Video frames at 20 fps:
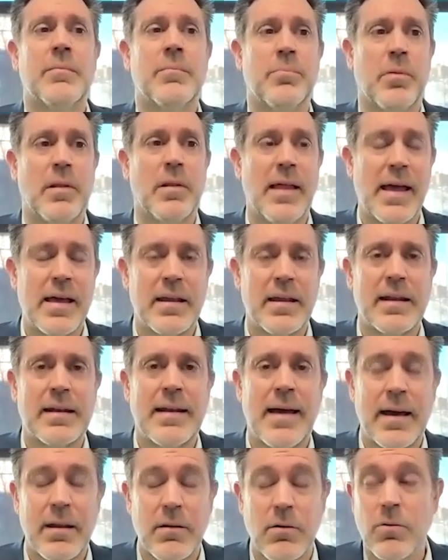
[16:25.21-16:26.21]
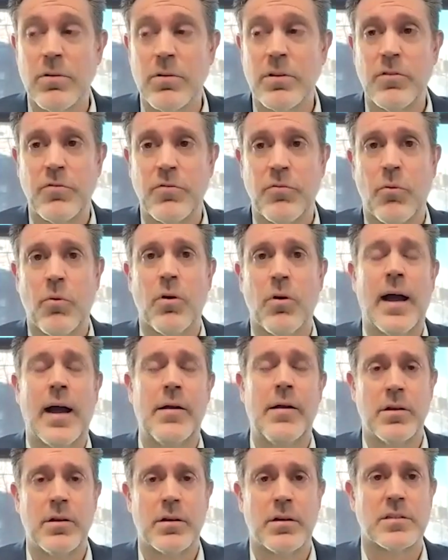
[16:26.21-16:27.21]
planning not only for how
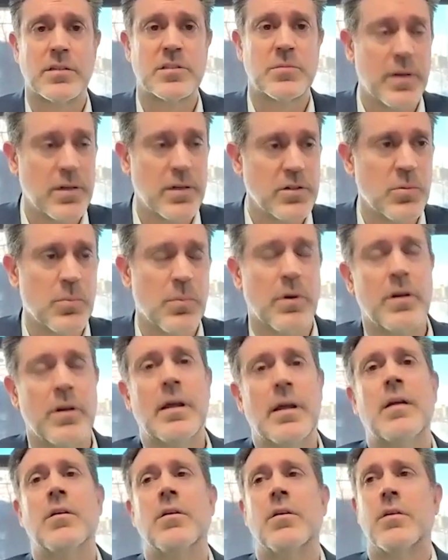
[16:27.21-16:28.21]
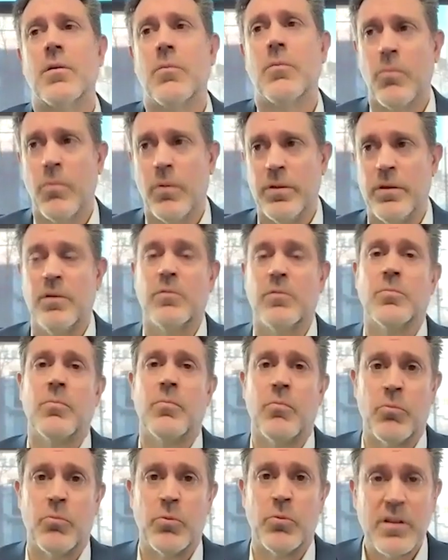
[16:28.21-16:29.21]
you're going to spend your money how you're going to you know
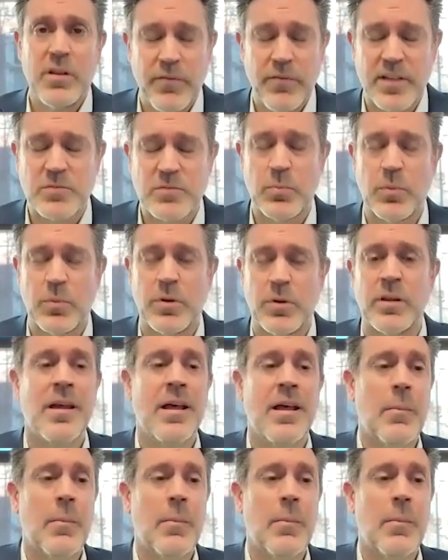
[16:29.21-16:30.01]
reinvest money